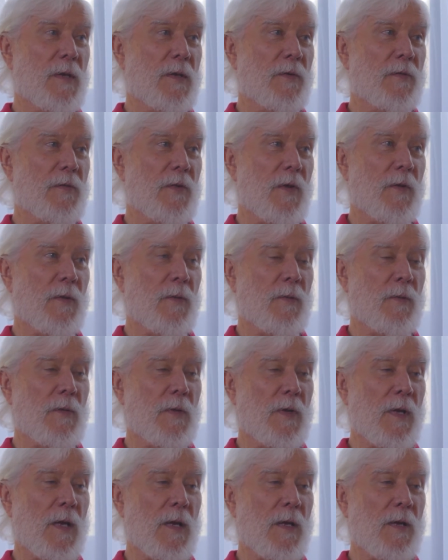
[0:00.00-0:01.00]

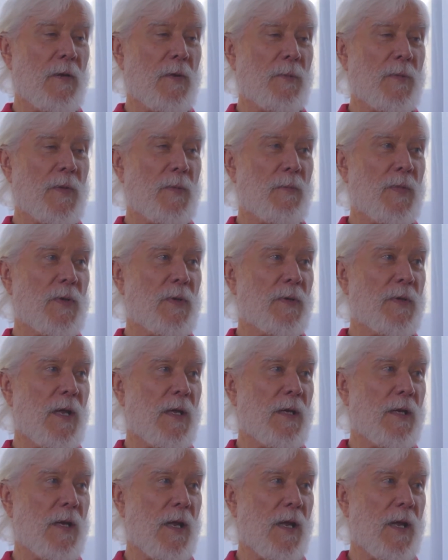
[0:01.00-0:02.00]
So I helped him build
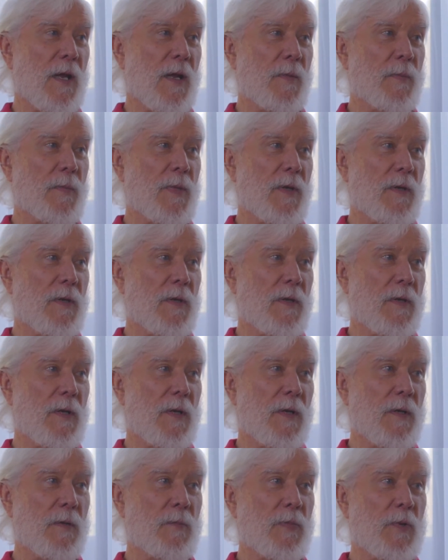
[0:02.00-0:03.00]
that lab
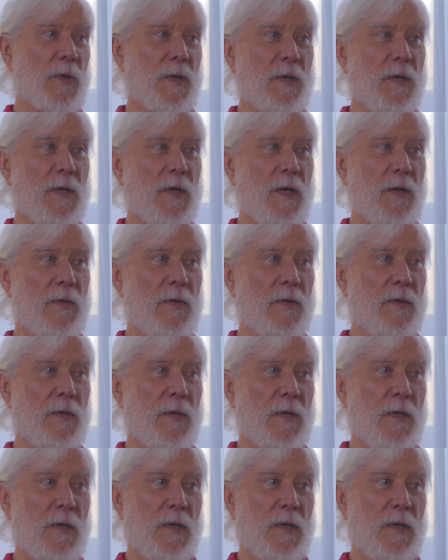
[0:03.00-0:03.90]
and put it together.